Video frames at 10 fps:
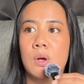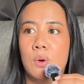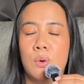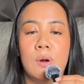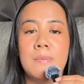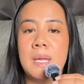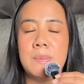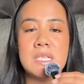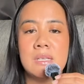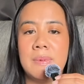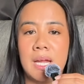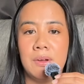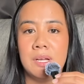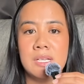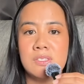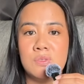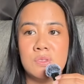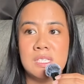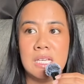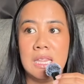or maybe some areas you
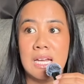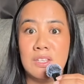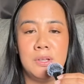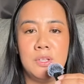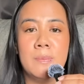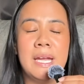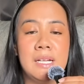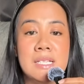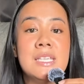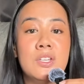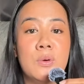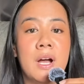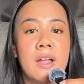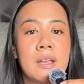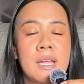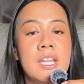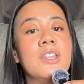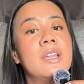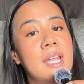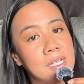see that you might continue on in
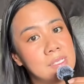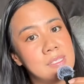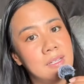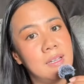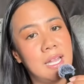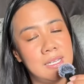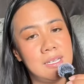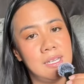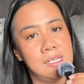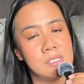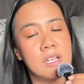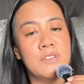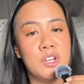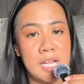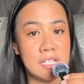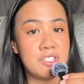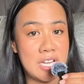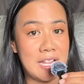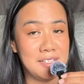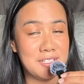the next 90 days of your next
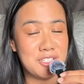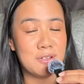challenge.